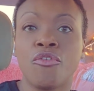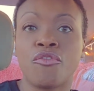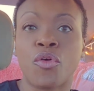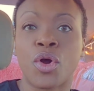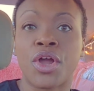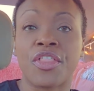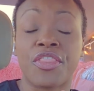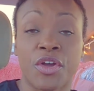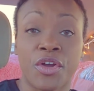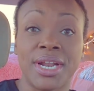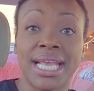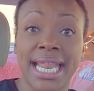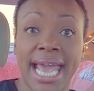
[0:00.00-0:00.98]
for
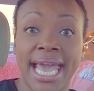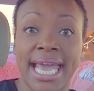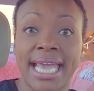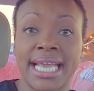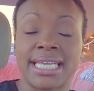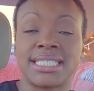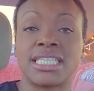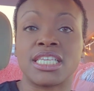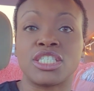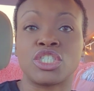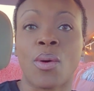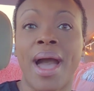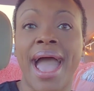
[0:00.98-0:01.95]
30 days,
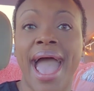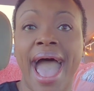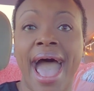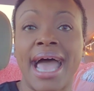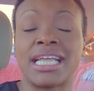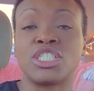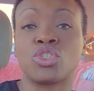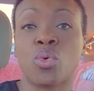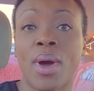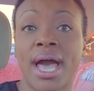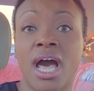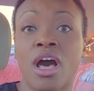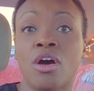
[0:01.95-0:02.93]
so I had
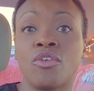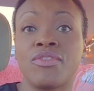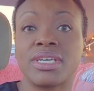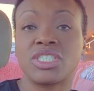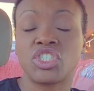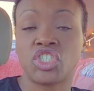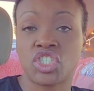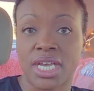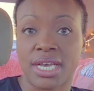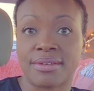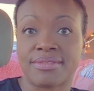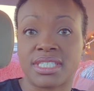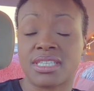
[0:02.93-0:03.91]
12
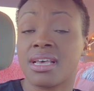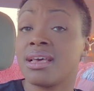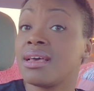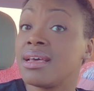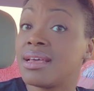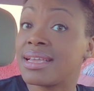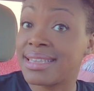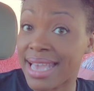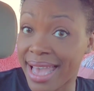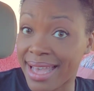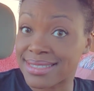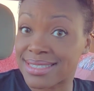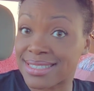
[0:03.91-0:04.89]
shifts.
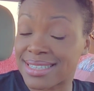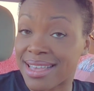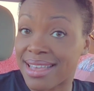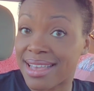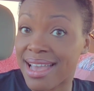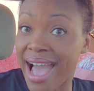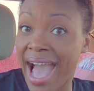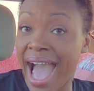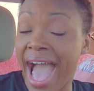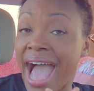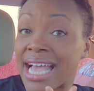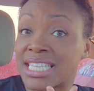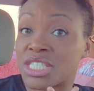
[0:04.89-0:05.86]
Yes, I
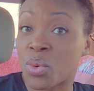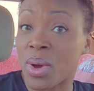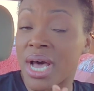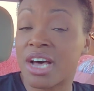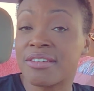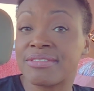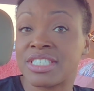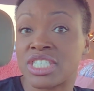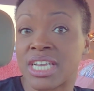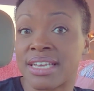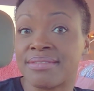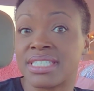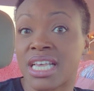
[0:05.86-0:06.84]
had 12
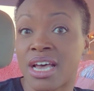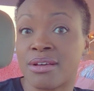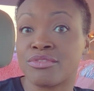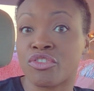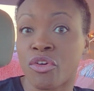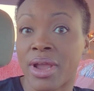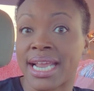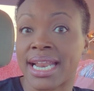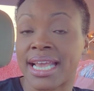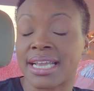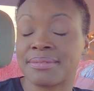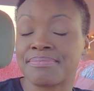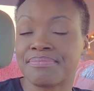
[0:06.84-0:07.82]
shifts of training.